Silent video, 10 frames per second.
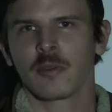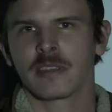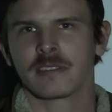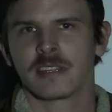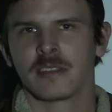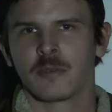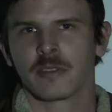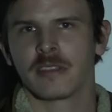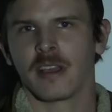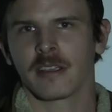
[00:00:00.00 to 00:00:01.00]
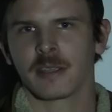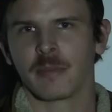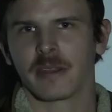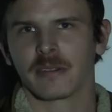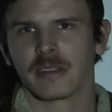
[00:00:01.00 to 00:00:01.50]
we continue with the
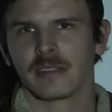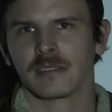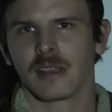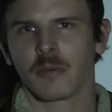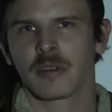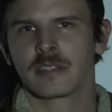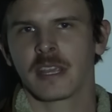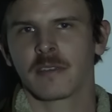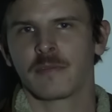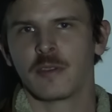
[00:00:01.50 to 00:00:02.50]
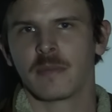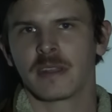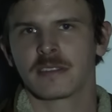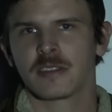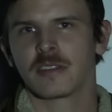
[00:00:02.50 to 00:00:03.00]
documentary, I want to take a few
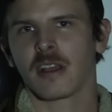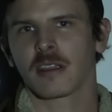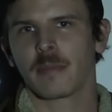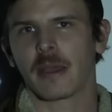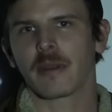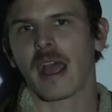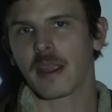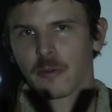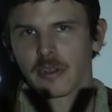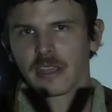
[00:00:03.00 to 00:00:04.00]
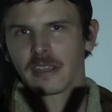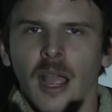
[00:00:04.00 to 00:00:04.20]
minutes to talk about irony.